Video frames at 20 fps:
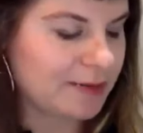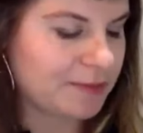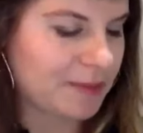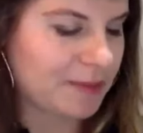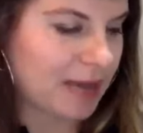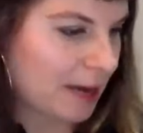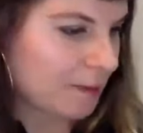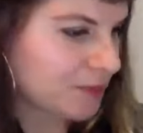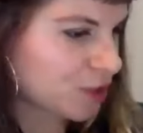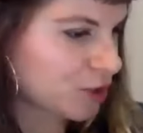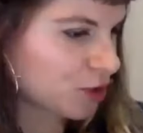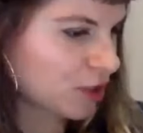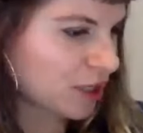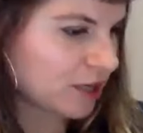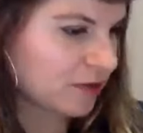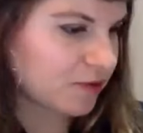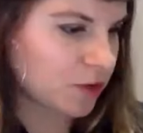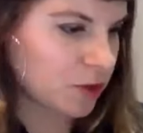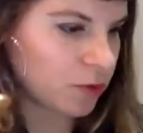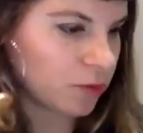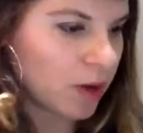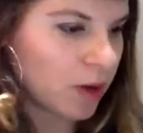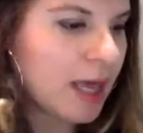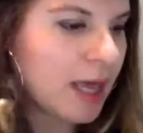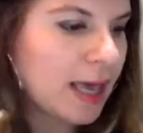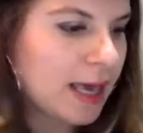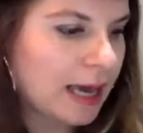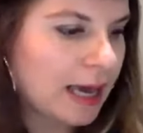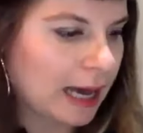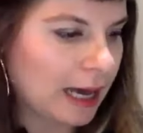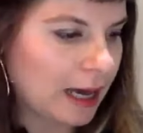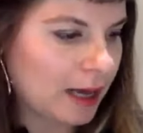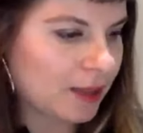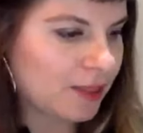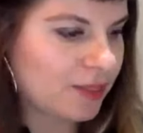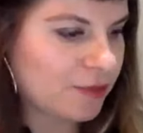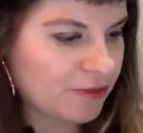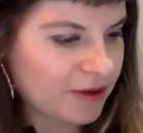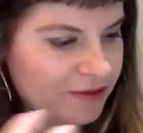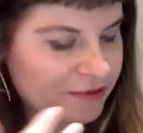And I'm happy to give you
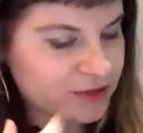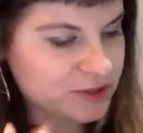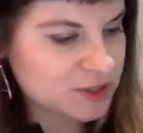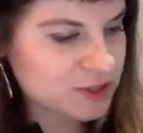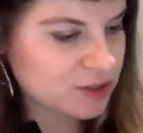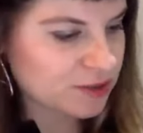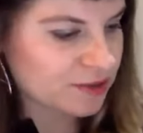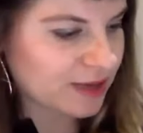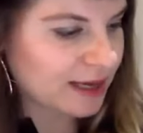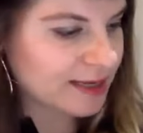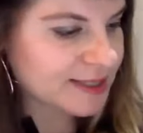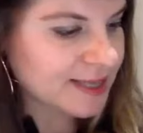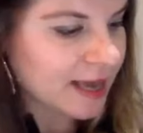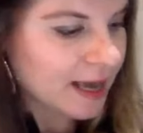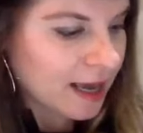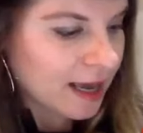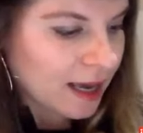the reference to that.